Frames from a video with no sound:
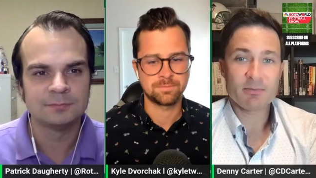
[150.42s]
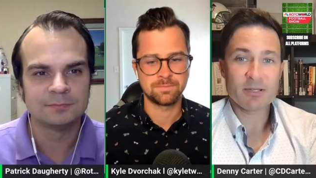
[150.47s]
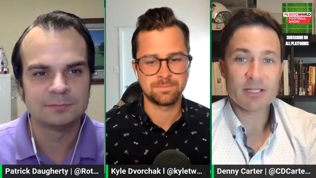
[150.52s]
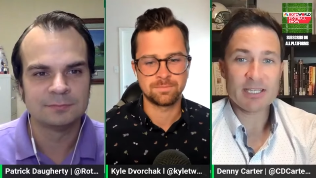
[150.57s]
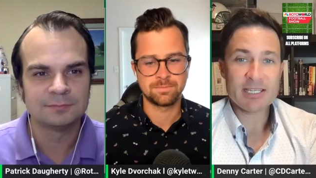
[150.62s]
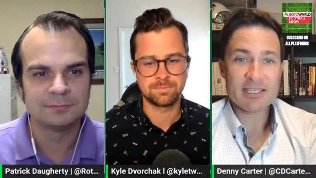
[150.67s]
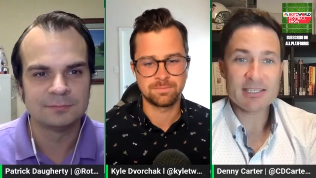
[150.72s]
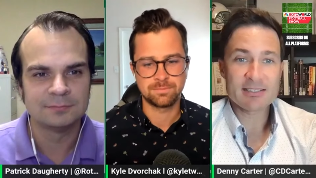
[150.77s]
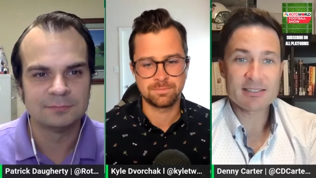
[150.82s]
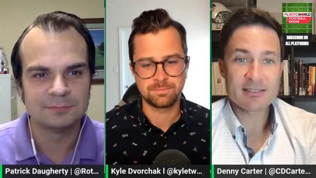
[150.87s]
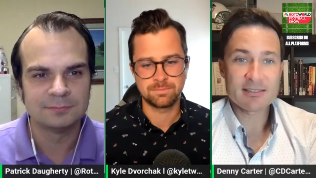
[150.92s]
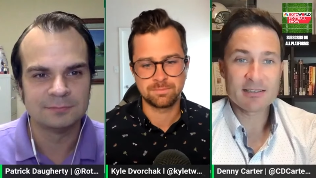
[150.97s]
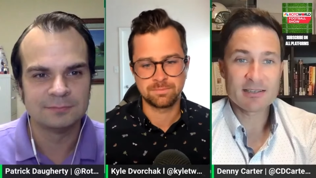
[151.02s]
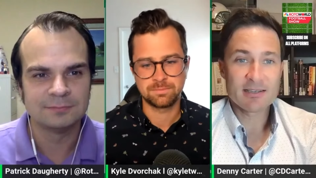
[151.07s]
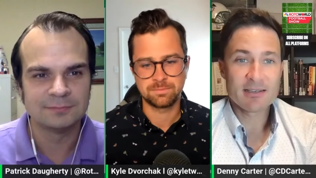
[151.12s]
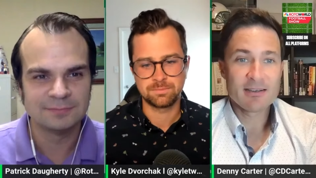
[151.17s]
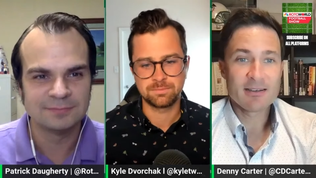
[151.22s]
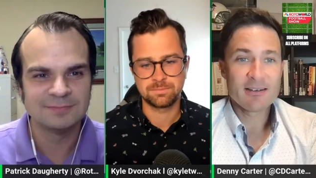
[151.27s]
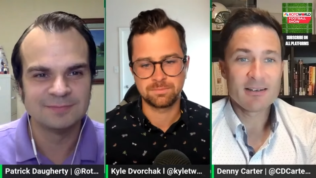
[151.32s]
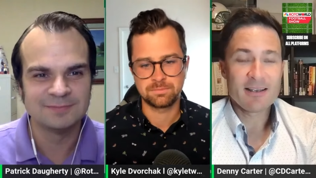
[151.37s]
Speaker 1: please."
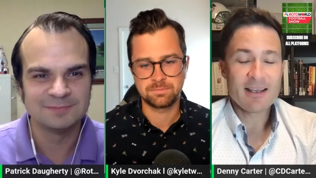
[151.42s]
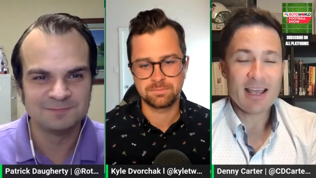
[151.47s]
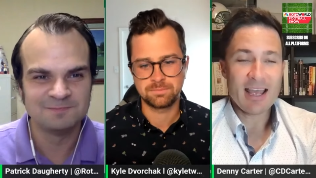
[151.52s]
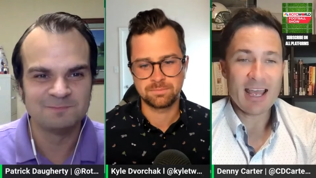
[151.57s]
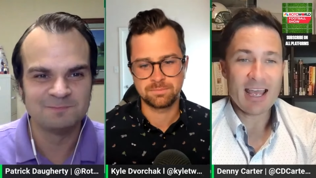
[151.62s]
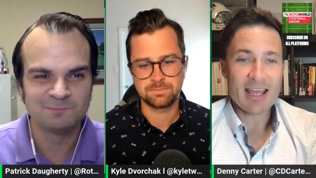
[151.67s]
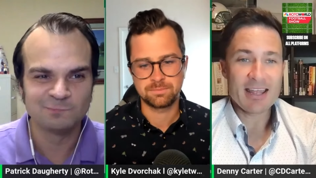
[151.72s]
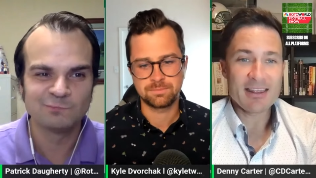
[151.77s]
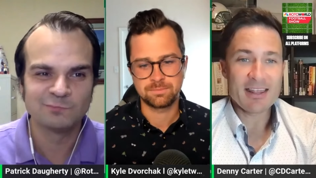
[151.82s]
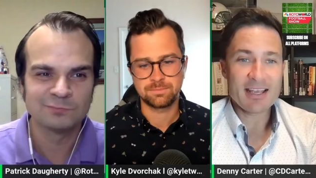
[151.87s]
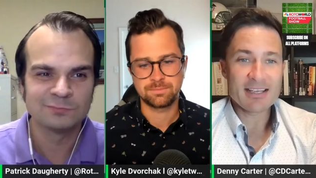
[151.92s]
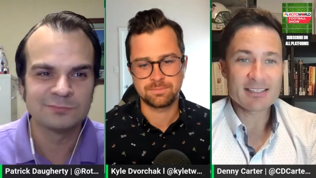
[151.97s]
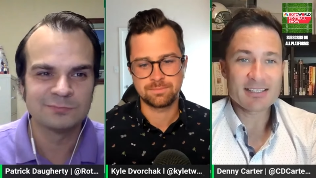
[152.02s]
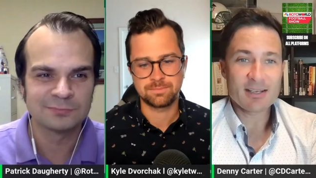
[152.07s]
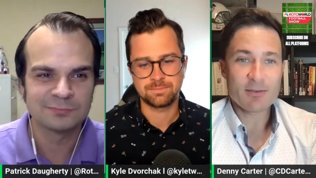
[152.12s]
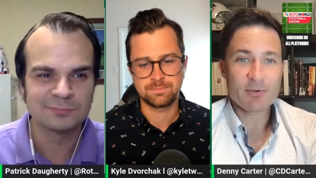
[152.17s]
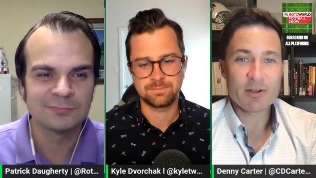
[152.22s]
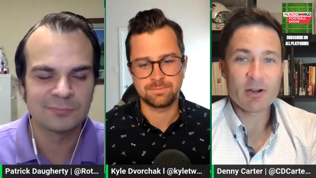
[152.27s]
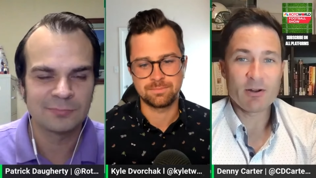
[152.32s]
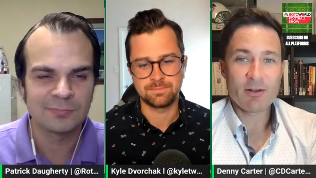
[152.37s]
And they
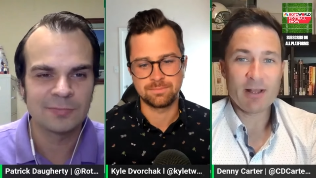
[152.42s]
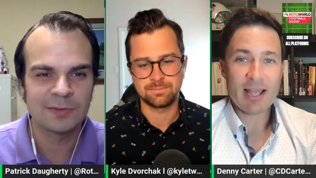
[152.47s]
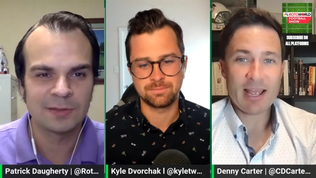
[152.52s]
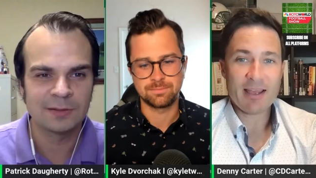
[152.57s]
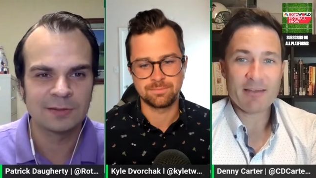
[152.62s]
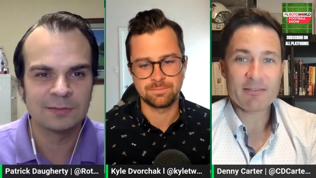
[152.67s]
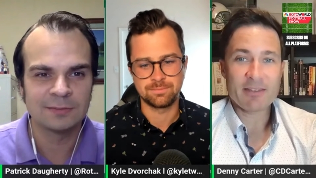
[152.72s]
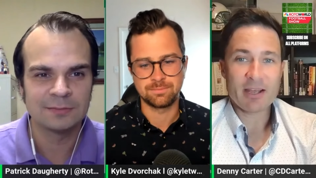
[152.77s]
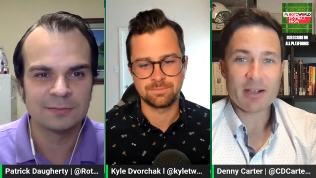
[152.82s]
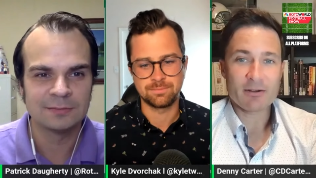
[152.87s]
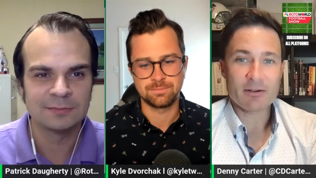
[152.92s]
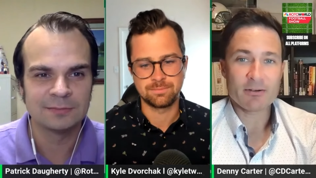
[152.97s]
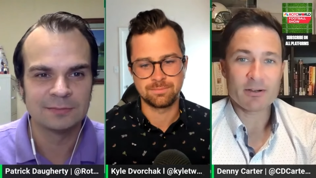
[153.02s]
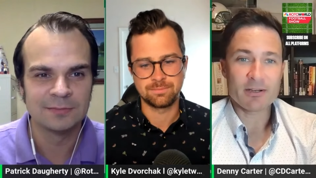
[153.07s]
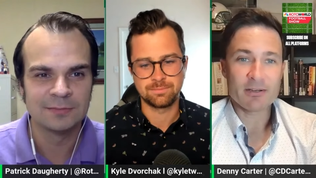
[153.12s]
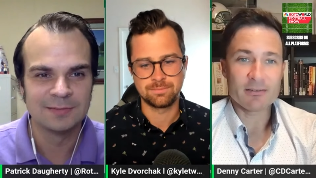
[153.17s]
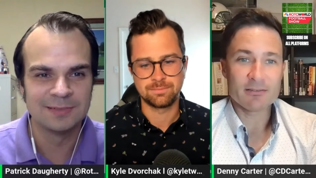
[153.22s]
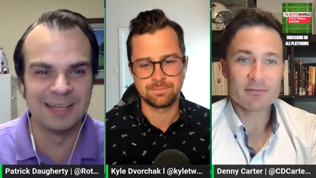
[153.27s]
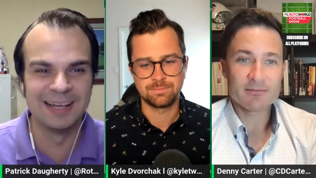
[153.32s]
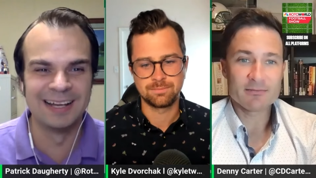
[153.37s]
said, "We don't have that grill."